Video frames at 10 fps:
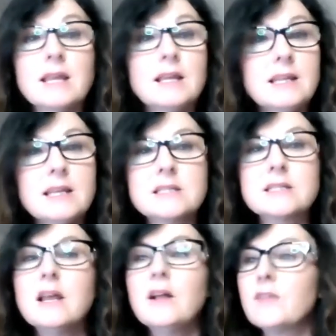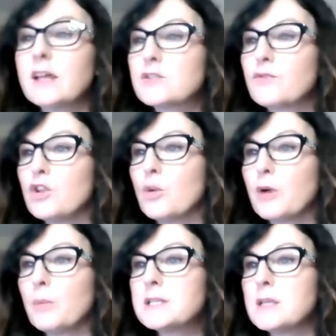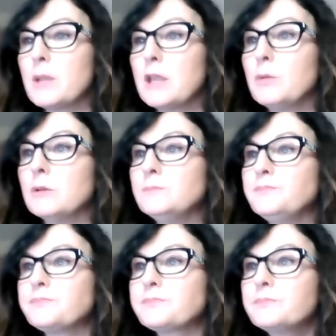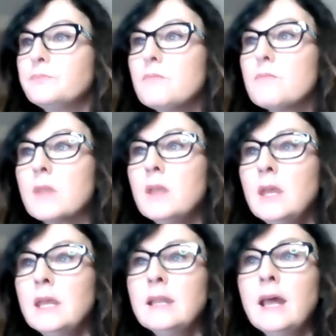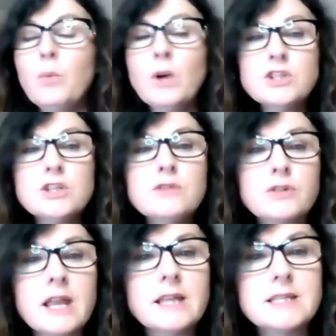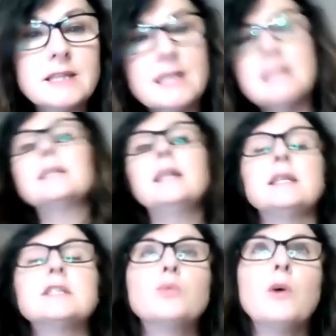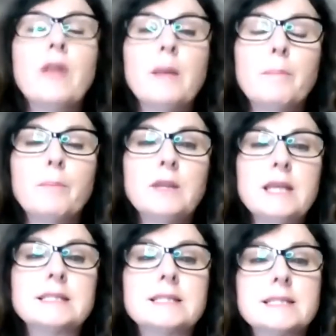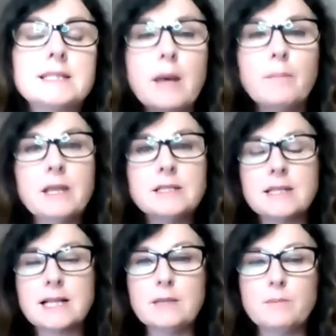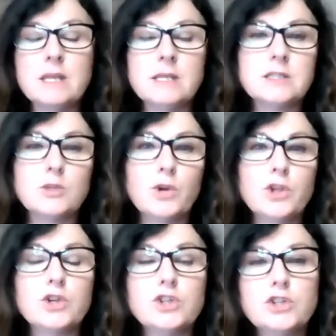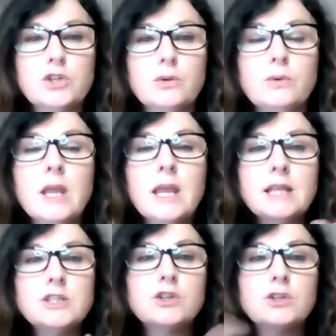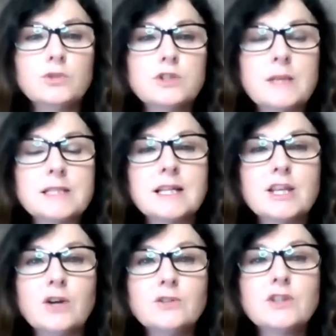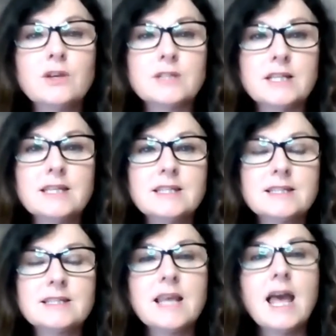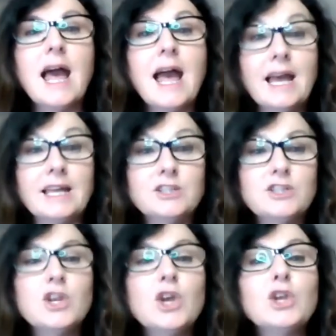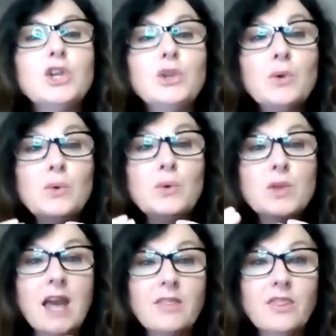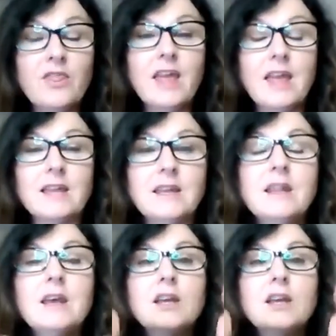a list that's for your property people. Now, once you've created these lists, that basically means that what you can do is you can automatically go to those lists and you can then